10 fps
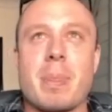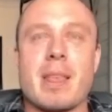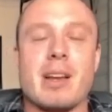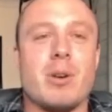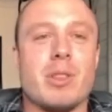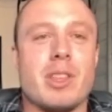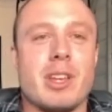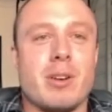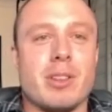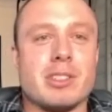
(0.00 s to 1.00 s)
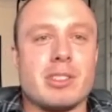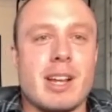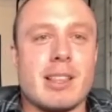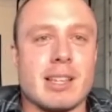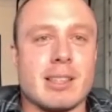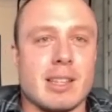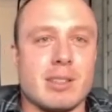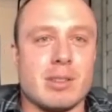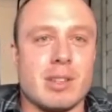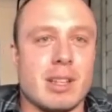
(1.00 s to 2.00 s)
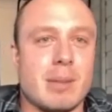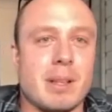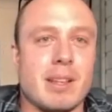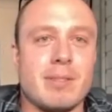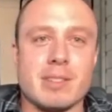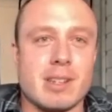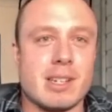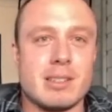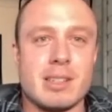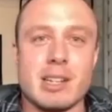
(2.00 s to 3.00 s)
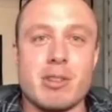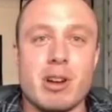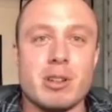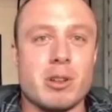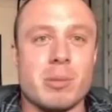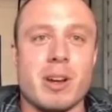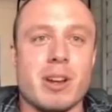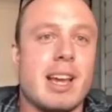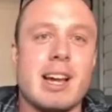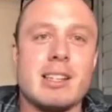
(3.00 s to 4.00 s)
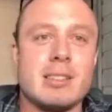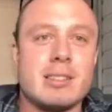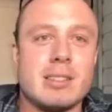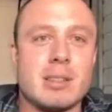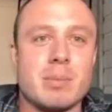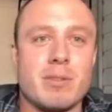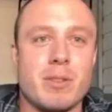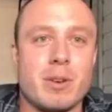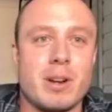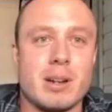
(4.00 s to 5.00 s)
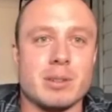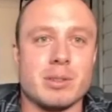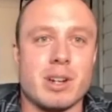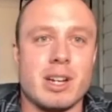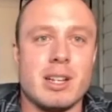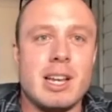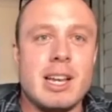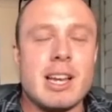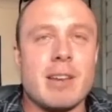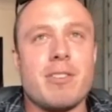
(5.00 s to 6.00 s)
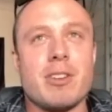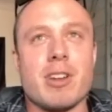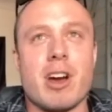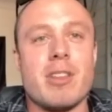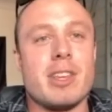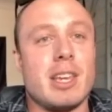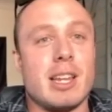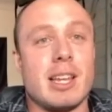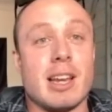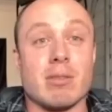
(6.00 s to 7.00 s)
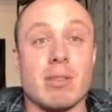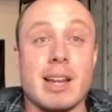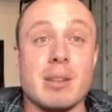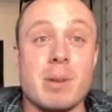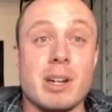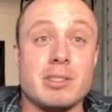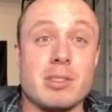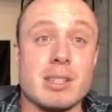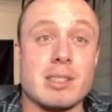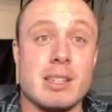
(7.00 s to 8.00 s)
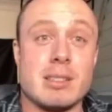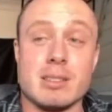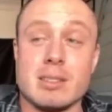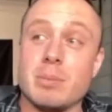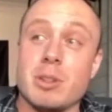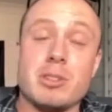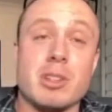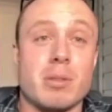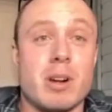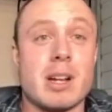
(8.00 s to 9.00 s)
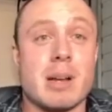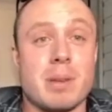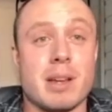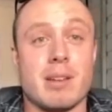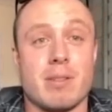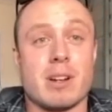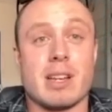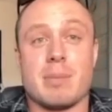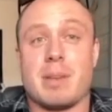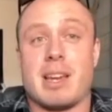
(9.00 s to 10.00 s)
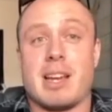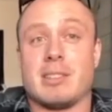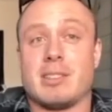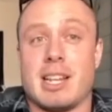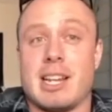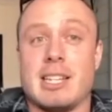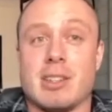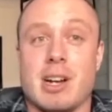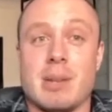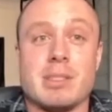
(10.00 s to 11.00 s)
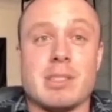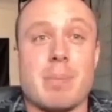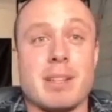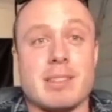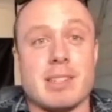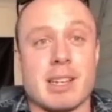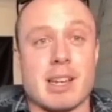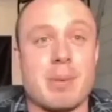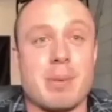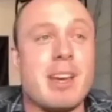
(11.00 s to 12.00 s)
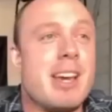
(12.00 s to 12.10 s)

all the strength athletes, the Olympic lifters, like I said, growth hormone out of your system in 4 hours, right? If you know that you're going to get randomized drug tests and some dude's going to rocket up your house at any time and say piss in a cup,